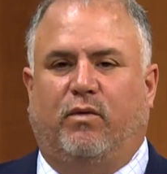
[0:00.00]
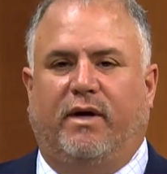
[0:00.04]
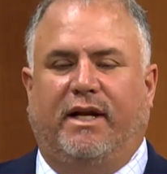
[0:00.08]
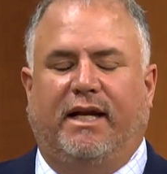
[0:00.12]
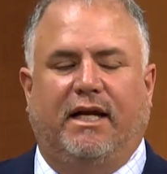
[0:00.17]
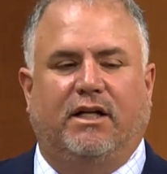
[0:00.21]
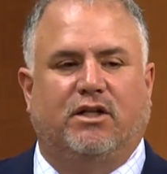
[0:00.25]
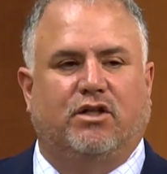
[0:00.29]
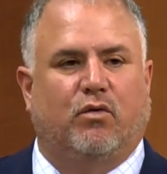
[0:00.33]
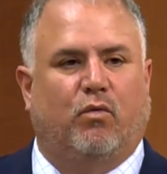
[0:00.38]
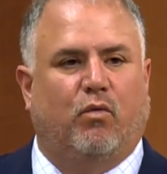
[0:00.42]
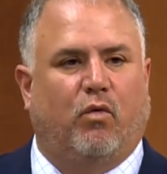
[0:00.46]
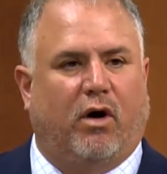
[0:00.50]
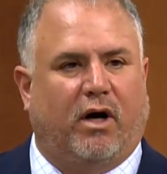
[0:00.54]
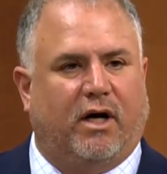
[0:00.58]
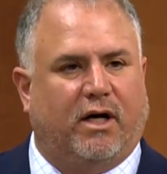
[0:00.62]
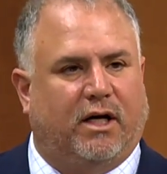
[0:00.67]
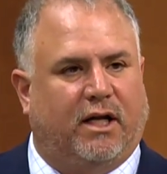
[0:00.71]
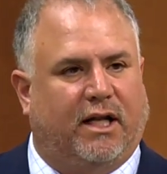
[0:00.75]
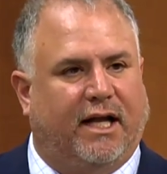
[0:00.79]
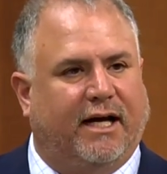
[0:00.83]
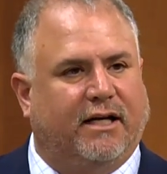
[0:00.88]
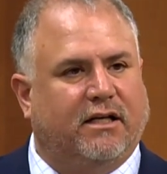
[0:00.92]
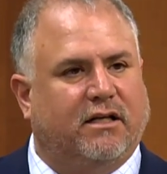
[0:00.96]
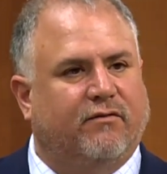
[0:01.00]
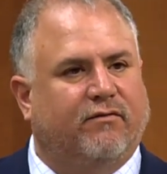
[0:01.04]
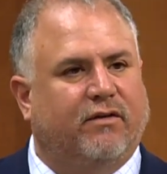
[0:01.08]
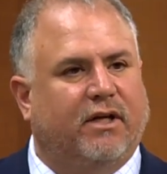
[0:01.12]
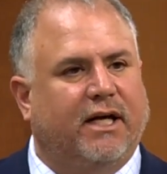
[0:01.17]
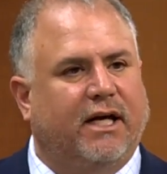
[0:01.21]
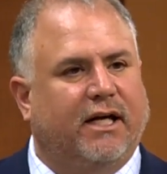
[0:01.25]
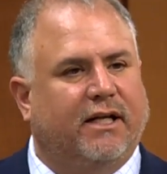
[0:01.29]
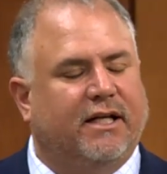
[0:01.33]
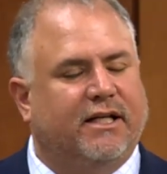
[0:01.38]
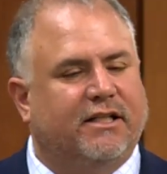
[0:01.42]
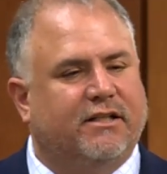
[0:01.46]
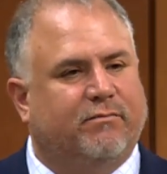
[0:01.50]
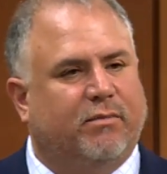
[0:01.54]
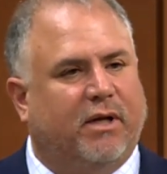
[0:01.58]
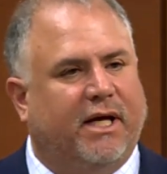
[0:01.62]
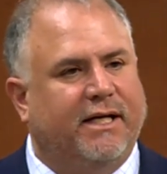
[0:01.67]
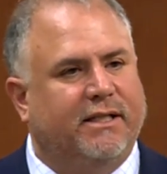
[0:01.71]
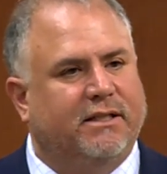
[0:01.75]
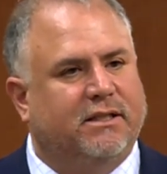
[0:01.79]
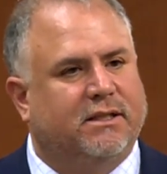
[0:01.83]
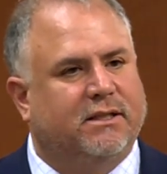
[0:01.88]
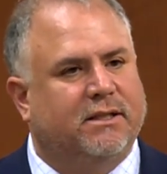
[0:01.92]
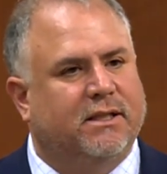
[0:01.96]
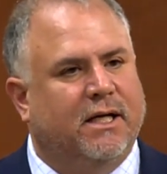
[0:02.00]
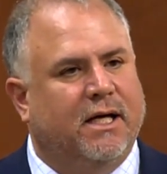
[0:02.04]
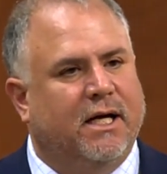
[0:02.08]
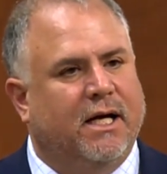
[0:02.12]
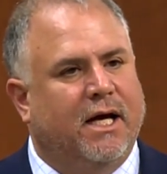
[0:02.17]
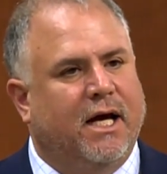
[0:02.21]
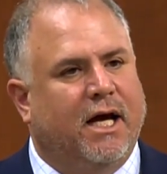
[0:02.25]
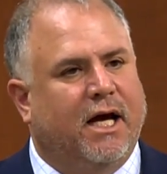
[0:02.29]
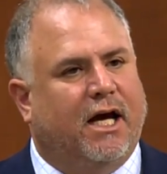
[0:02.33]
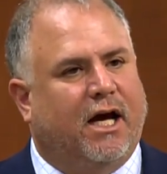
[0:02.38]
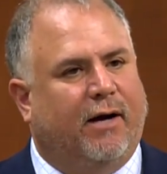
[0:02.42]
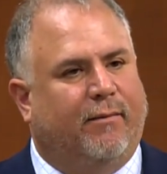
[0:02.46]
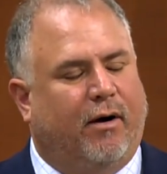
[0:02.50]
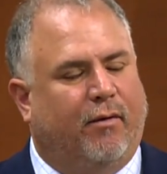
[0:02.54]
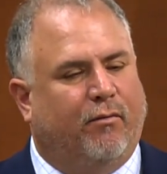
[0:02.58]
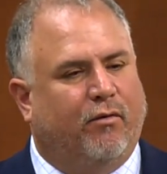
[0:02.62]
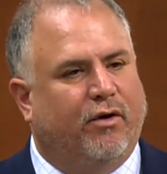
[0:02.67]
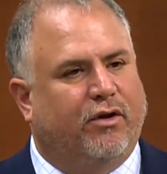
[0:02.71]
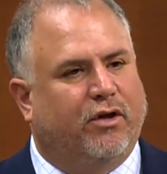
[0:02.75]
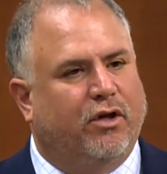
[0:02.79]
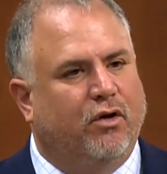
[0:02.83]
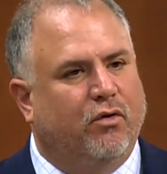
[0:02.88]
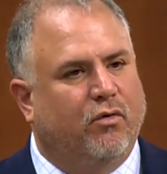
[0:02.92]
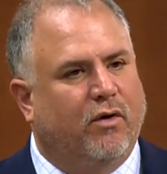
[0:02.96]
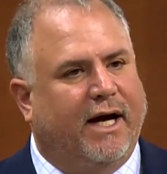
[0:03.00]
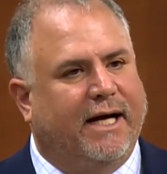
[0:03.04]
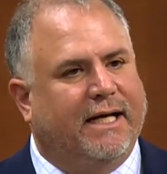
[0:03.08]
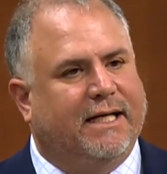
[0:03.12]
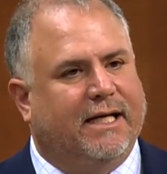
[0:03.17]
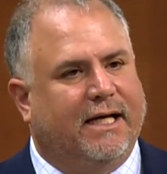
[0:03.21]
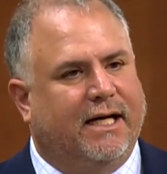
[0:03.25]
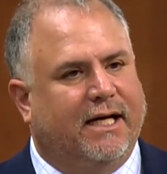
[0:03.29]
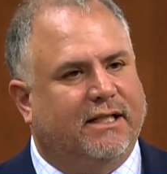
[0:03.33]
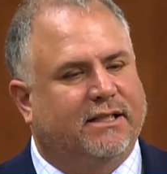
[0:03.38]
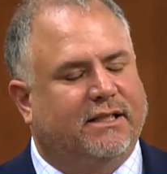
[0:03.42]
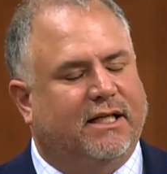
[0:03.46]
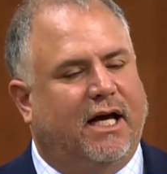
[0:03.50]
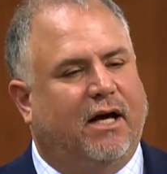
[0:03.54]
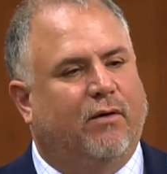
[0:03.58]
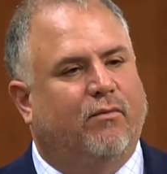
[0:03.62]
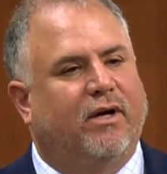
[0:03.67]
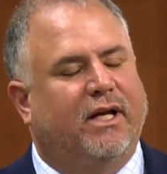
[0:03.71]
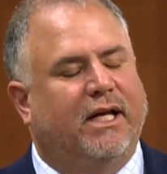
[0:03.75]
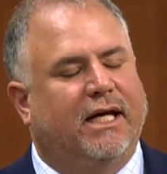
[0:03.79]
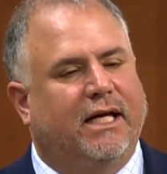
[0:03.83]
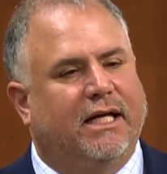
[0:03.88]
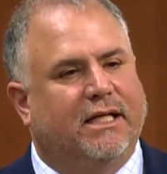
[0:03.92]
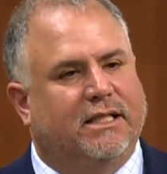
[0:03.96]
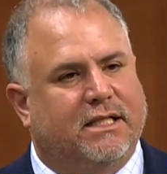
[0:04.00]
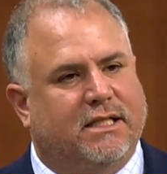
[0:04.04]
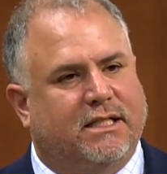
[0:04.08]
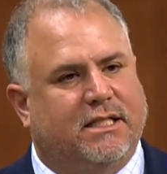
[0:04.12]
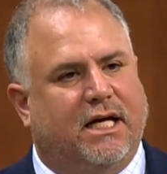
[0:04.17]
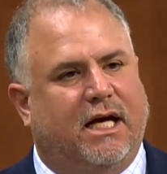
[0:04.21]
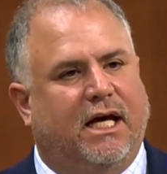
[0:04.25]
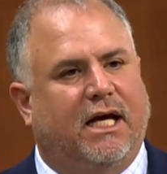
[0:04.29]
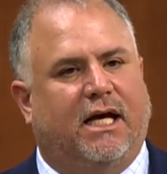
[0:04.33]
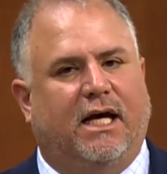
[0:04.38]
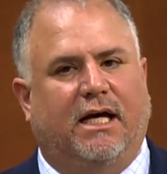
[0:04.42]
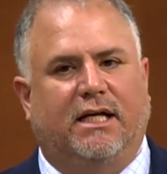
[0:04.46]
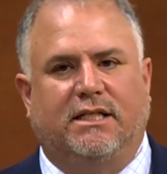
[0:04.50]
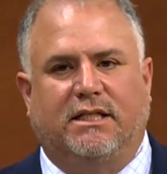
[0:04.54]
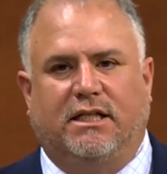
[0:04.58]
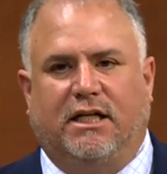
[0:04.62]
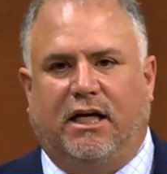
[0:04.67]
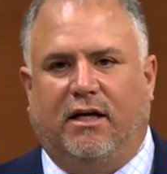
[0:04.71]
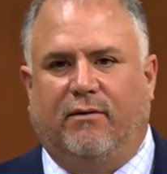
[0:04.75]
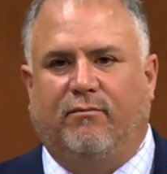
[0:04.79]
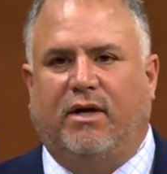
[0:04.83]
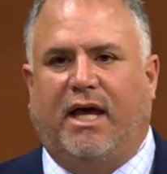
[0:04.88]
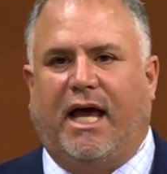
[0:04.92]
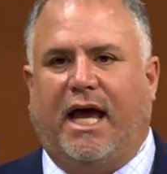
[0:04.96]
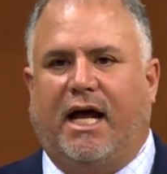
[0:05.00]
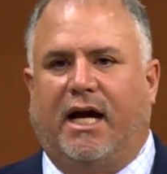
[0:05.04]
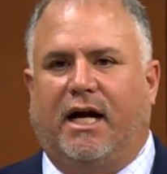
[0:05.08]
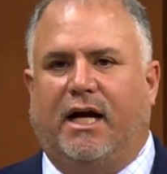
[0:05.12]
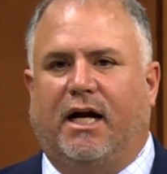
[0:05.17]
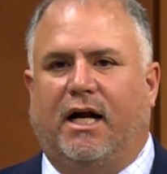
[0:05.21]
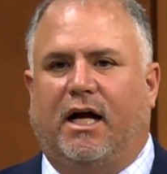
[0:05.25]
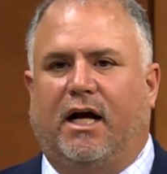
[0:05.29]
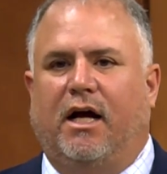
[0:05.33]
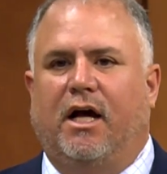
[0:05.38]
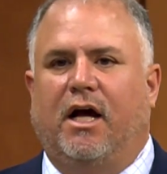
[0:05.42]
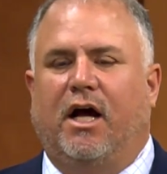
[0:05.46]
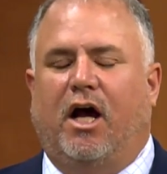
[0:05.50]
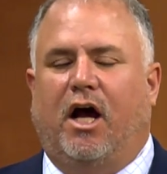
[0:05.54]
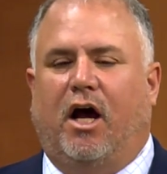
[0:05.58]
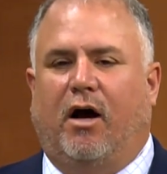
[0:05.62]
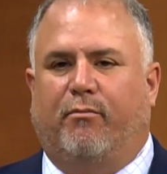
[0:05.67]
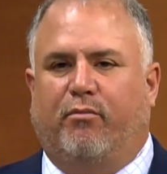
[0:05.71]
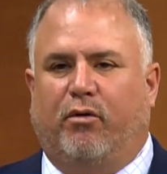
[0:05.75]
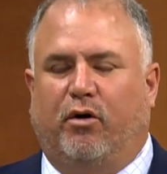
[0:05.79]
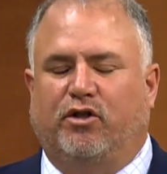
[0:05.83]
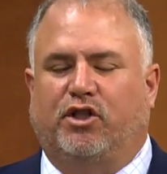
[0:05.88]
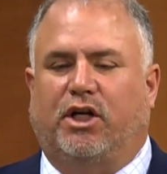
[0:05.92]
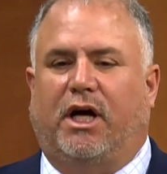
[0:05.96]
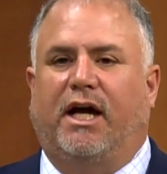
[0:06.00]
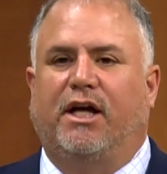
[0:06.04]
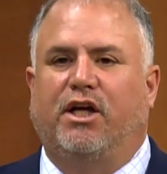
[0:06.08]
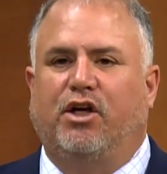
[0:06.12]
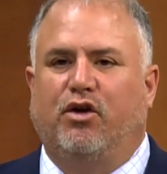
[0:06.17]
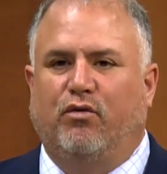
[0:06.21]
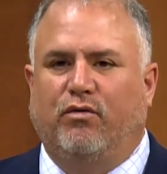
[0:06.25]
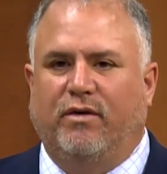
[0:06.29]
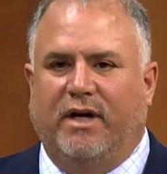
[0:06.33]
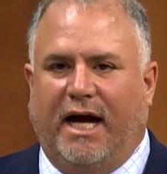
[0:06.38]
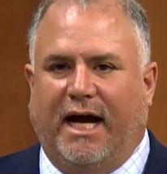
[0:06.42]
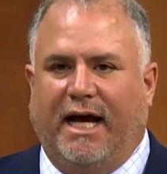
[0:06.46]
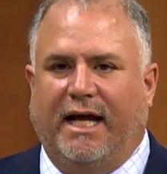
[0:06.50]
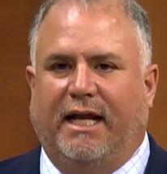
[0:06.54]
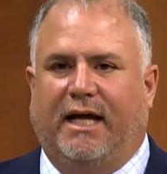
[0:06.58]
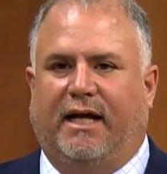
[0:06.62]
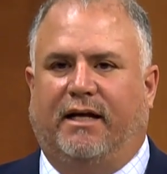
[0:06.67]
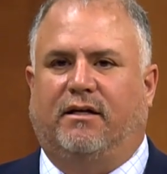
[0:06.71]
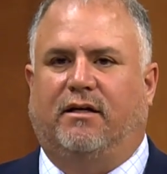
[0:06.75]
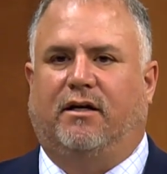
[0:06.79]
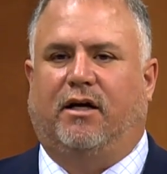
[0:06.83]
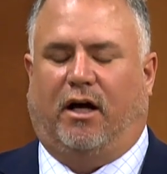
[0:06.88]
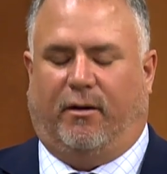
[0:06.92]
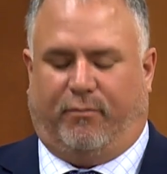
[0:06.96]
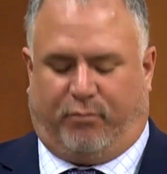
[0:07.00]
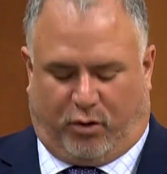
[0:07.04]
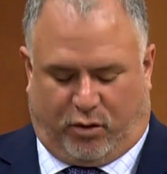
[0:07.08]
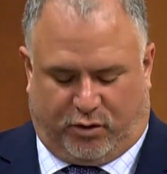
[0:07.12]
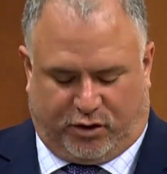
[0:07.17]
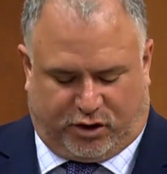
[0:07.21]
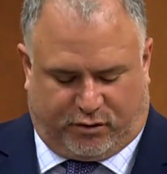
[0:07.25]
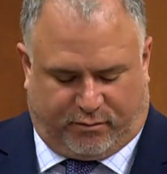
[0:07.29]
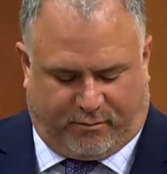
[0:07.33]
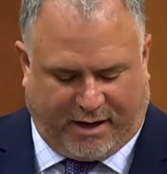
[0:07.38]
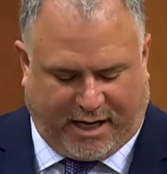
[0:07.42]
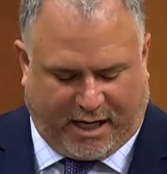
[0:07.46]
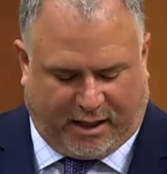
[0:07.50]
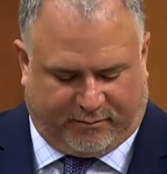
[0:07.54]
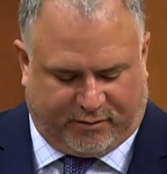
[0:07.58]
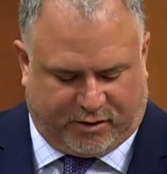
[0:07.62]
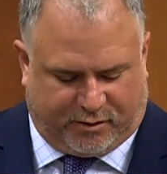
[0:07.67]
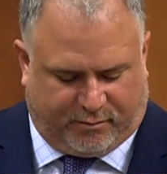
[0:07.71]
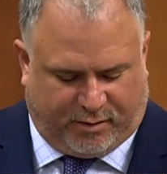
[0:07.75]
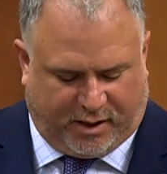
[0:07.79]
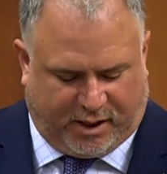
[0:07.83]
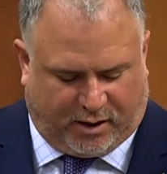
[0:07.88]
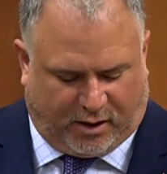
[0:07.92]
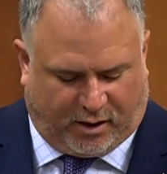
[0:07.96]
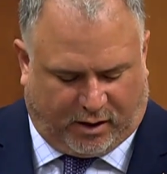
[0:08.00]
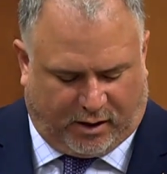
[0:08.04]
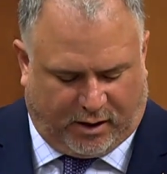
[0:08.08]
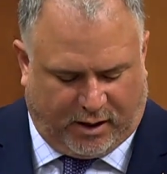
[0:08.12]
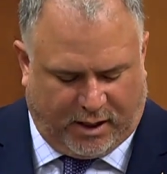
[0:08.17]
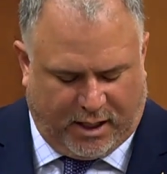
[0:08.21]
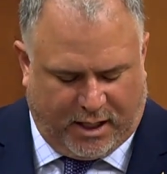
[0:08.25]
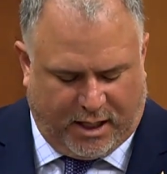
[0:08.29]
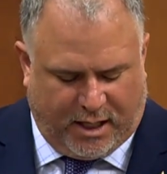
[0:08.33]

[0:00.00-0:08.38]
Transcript: We need to work collectively in this place, come up with new ideas, and we need to take a Team Canada approach, a united approach, Madam Speaker.